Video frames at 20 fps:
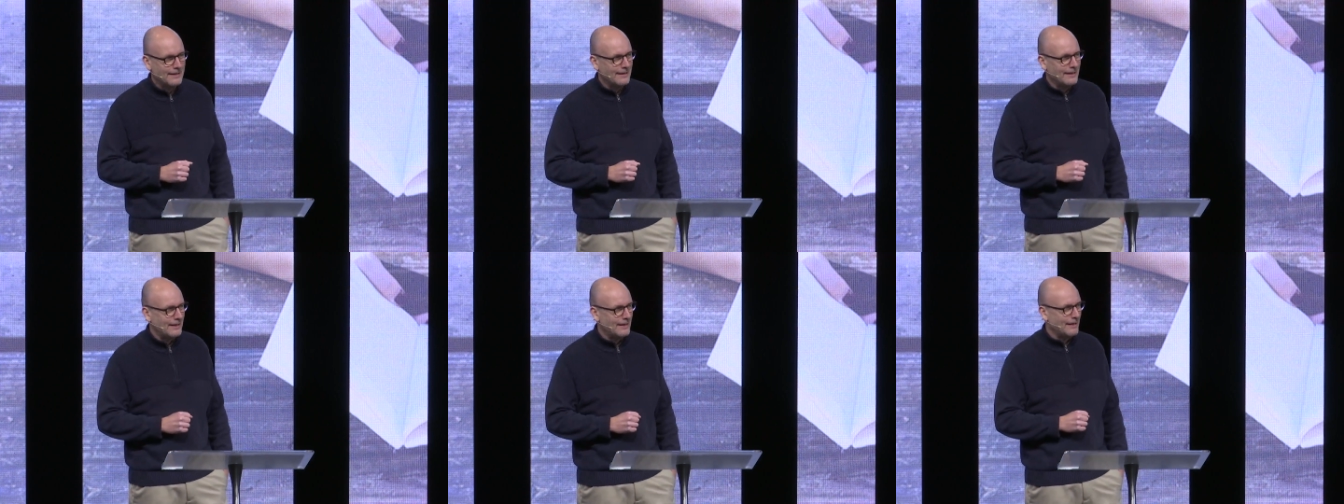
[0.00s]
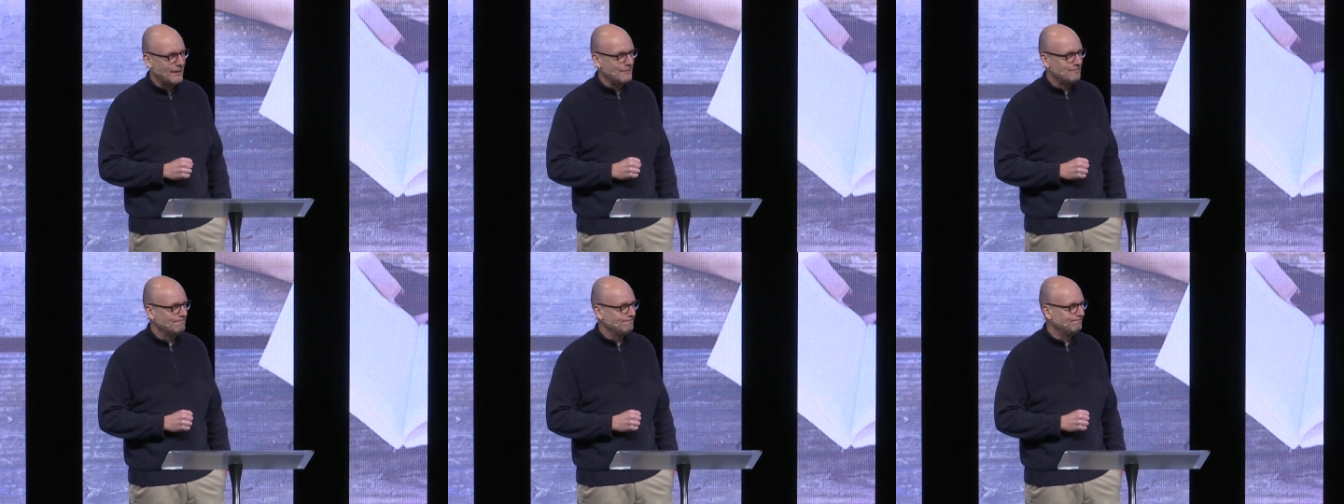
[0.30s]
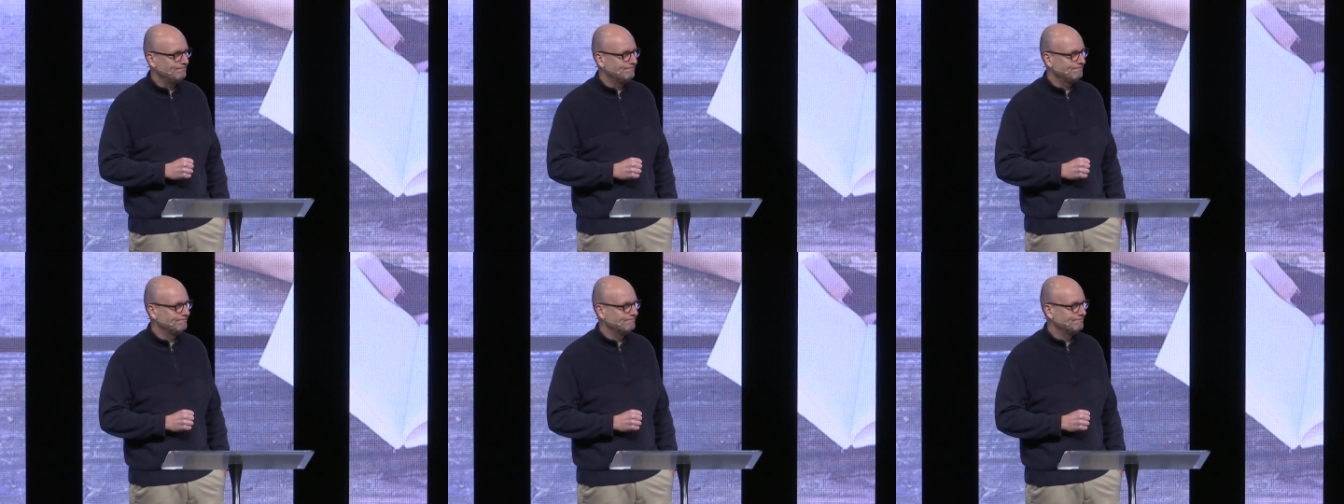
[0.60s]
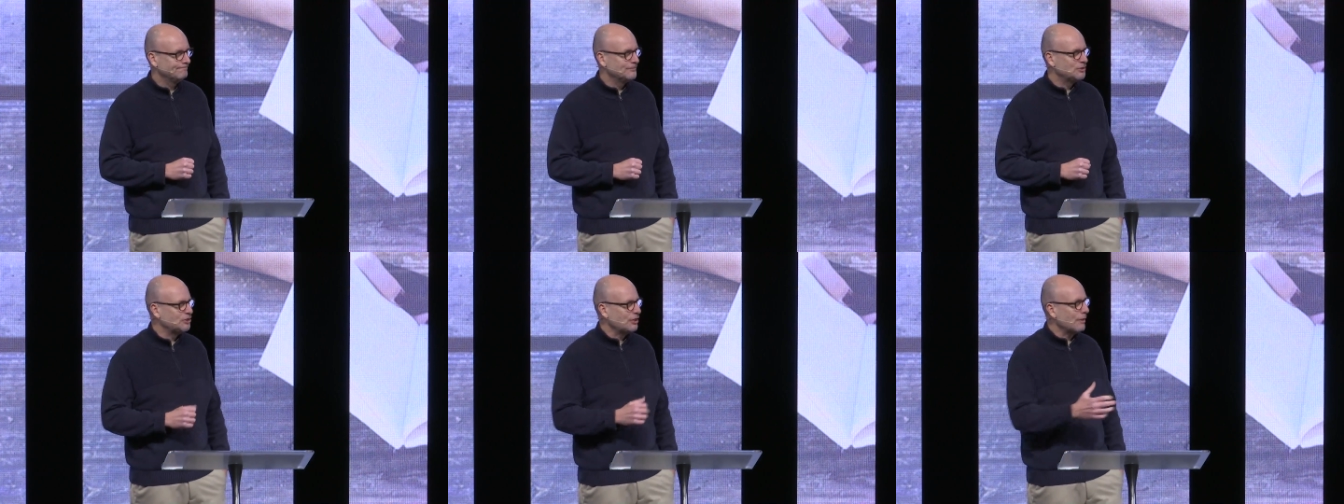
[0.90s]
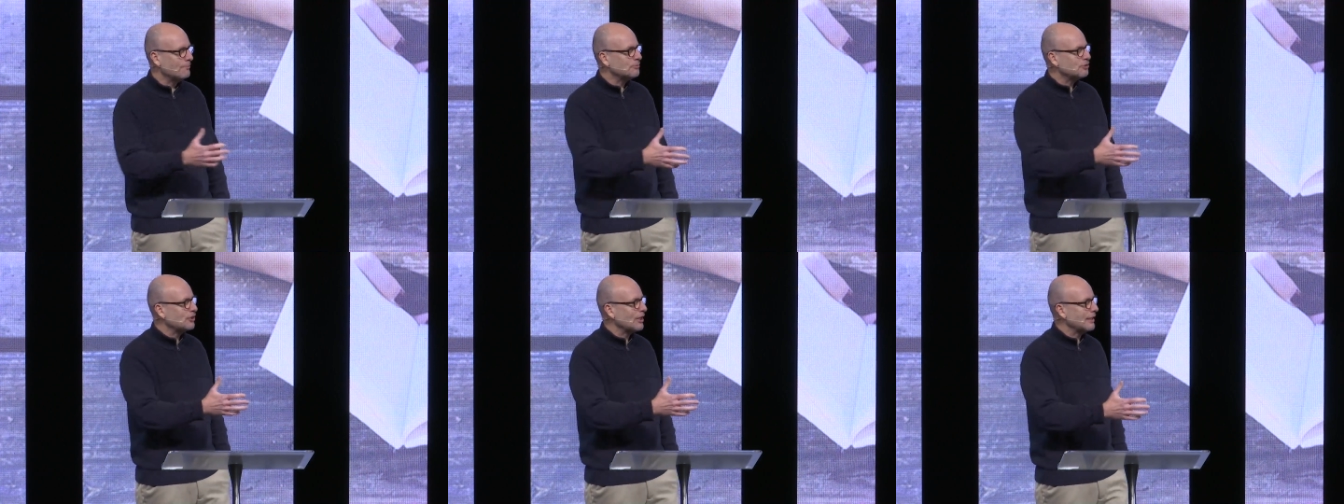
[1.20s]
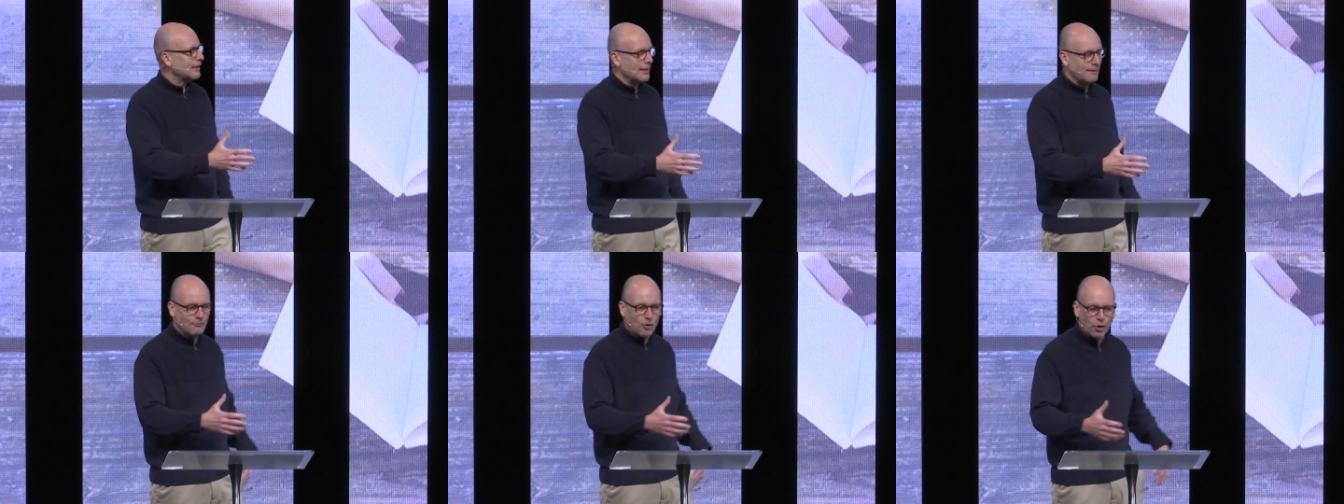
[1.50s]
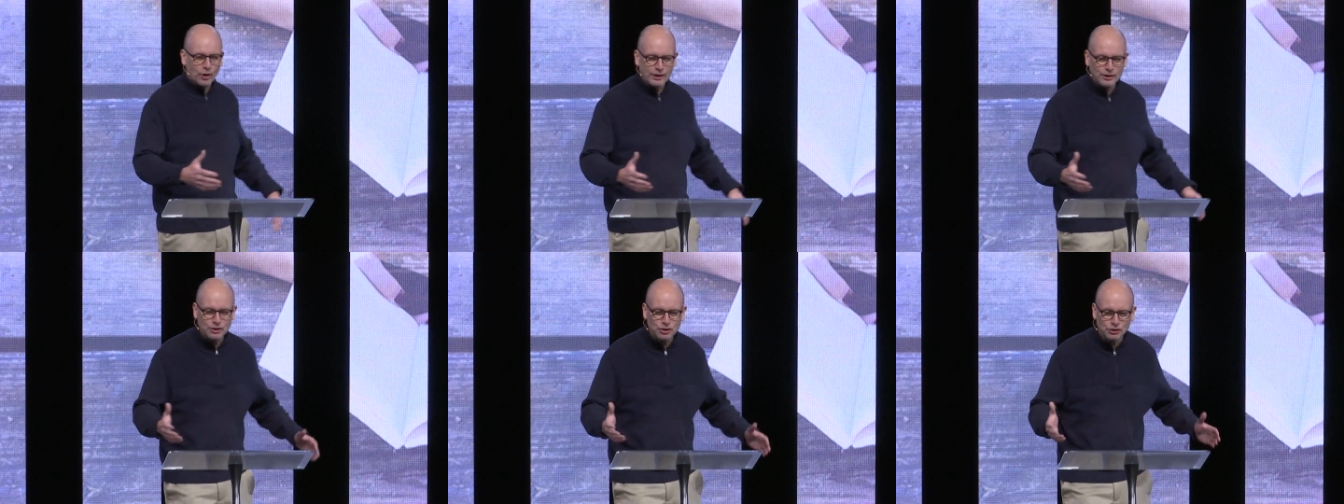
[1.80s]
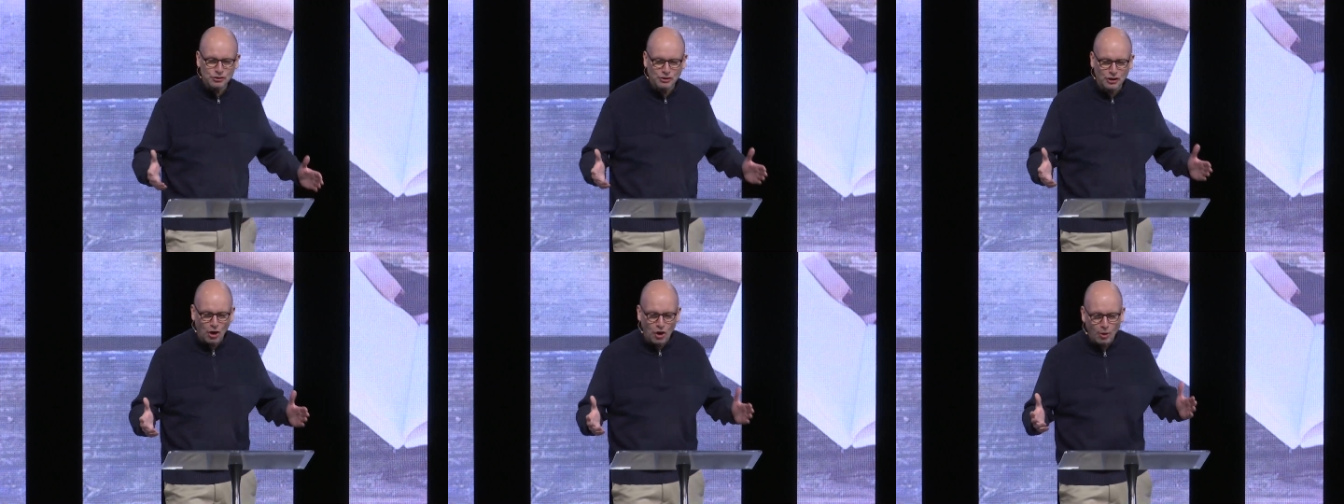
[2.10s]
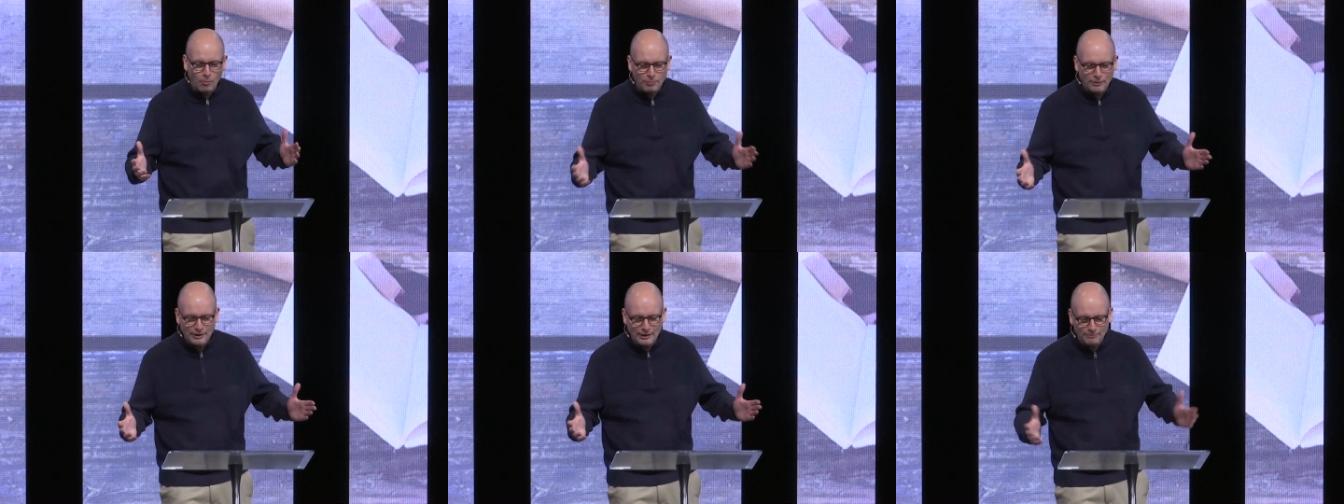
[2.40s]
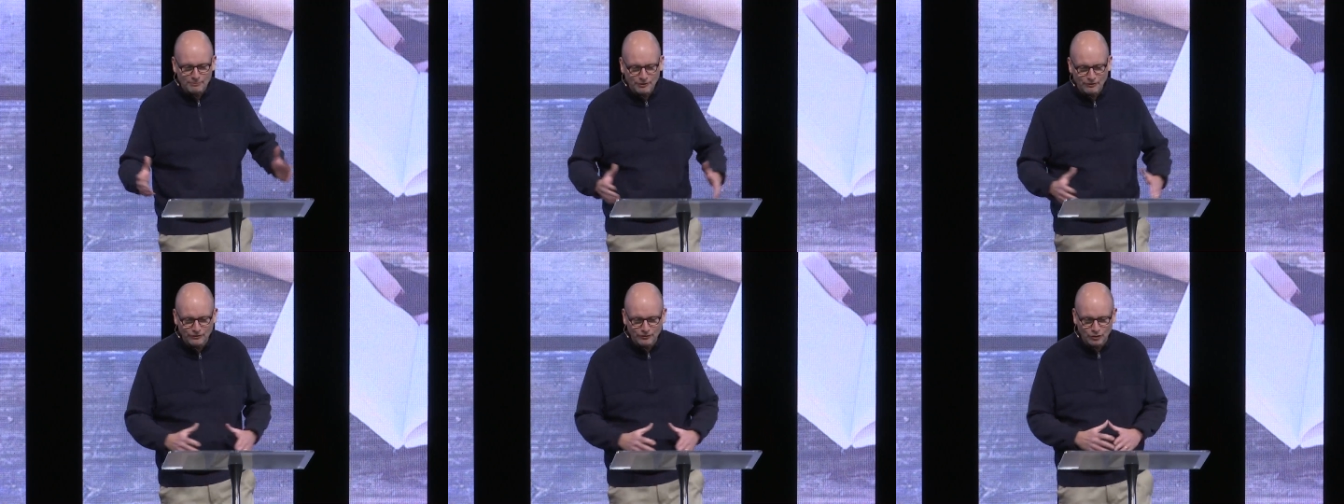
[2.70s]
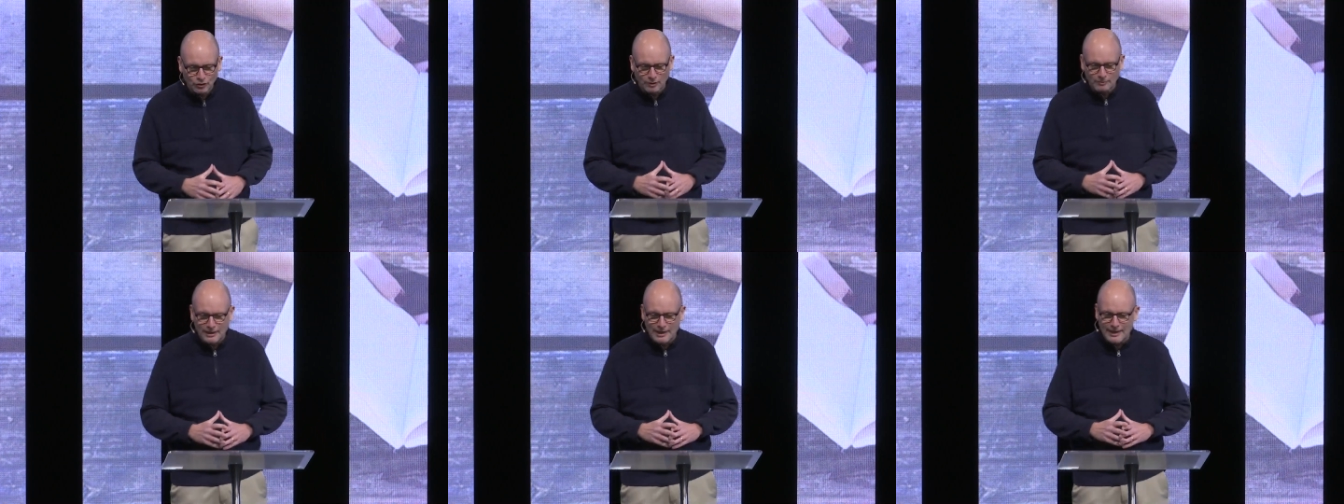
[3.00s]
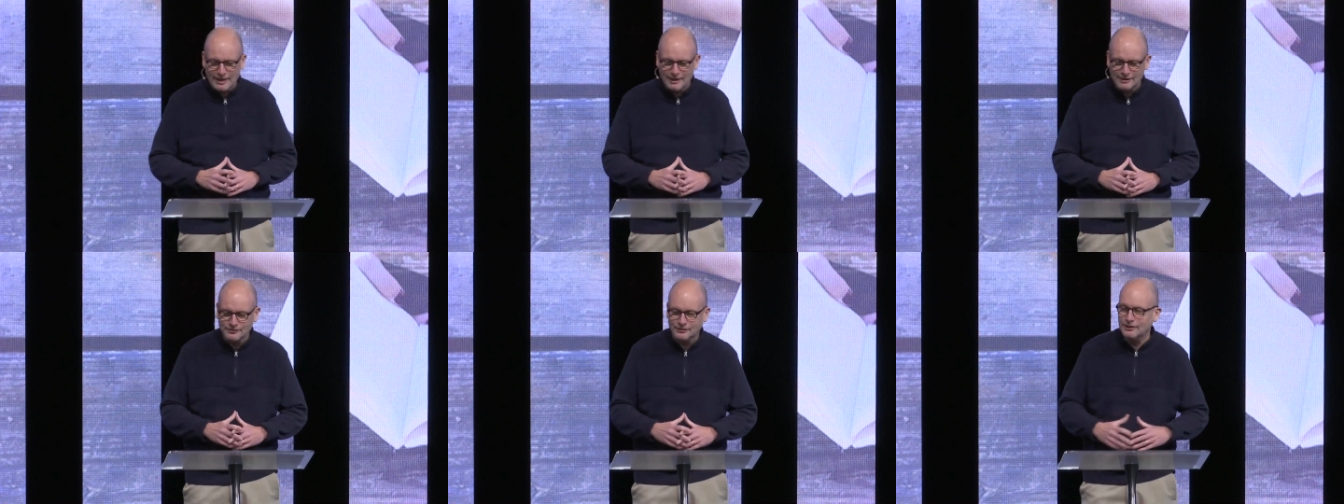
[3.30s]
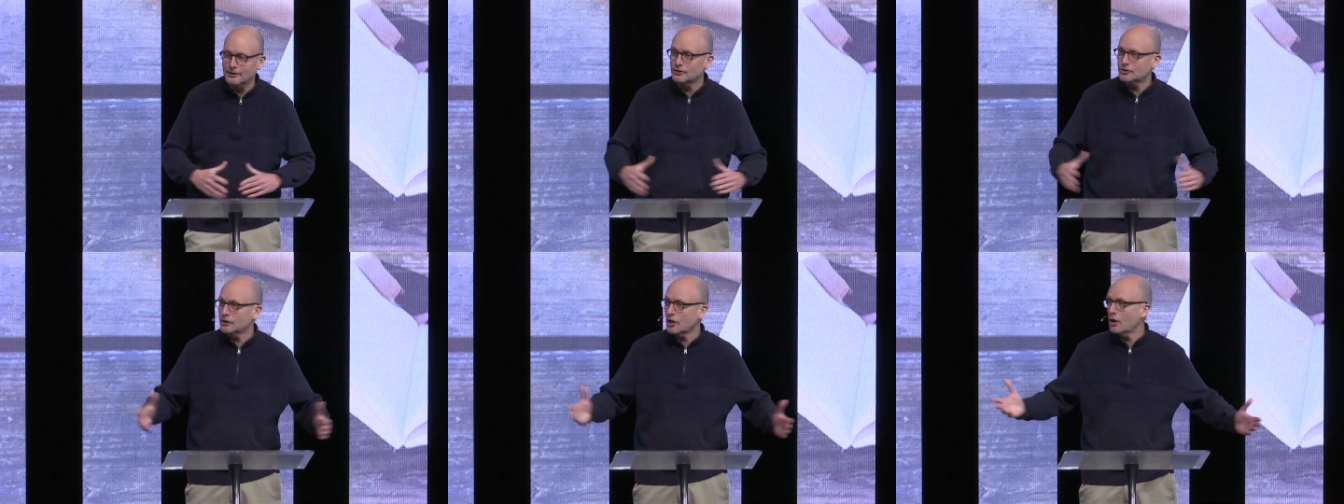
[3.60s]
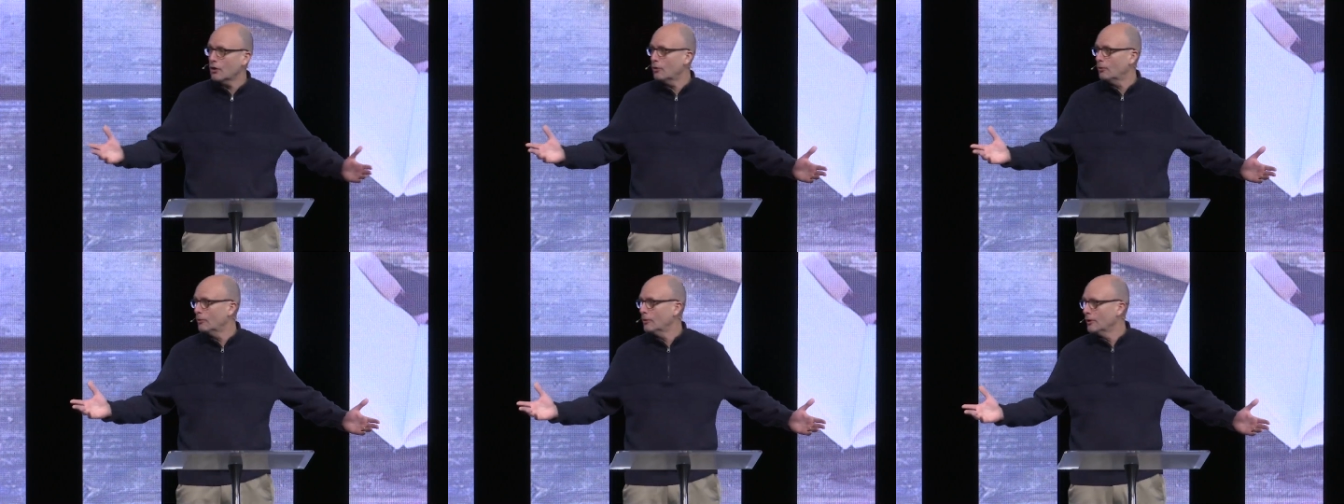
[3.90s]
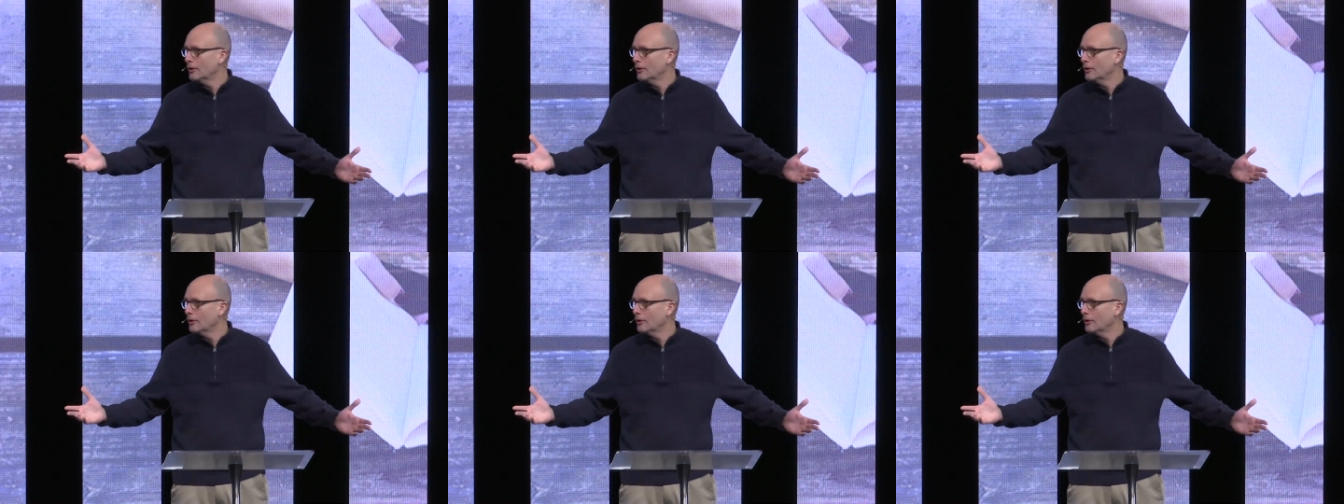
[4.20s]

Um, some Sunday morning, just open up the floor by asking, So,